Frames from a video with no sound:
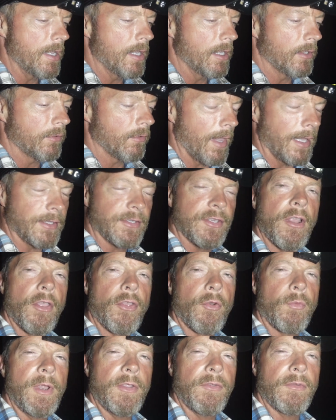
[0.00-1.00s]
So that's
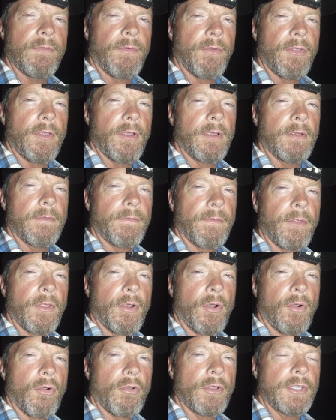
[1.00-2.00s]
another reason for the
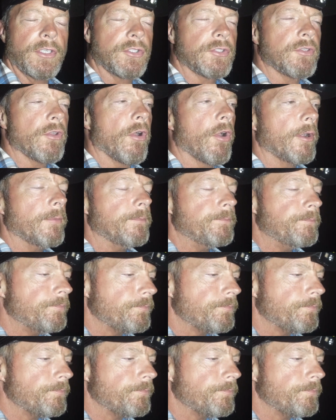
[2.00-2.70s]
early start.